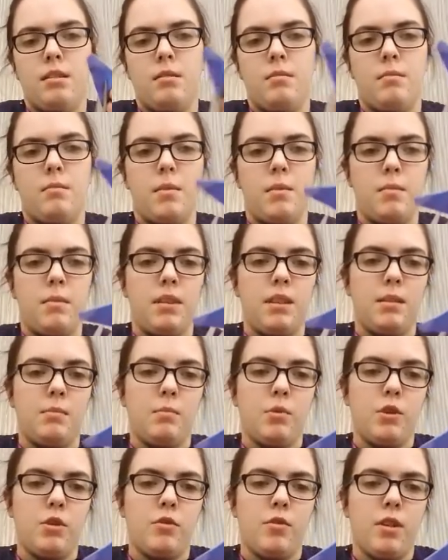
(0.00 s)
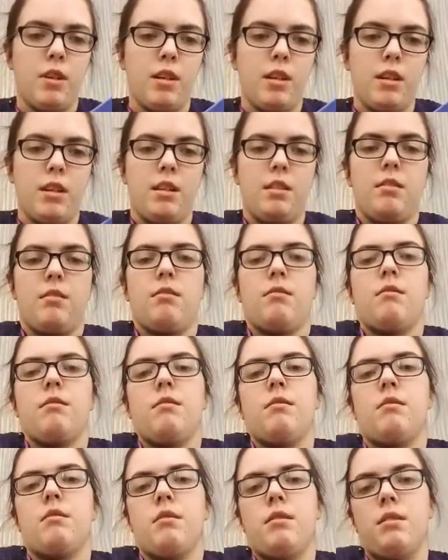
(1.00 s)
maybe some more
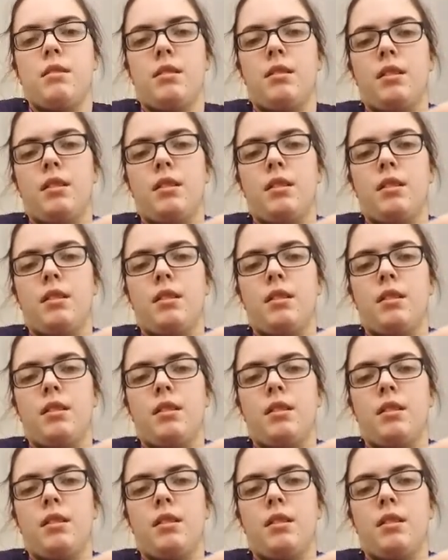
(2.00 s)
triangles.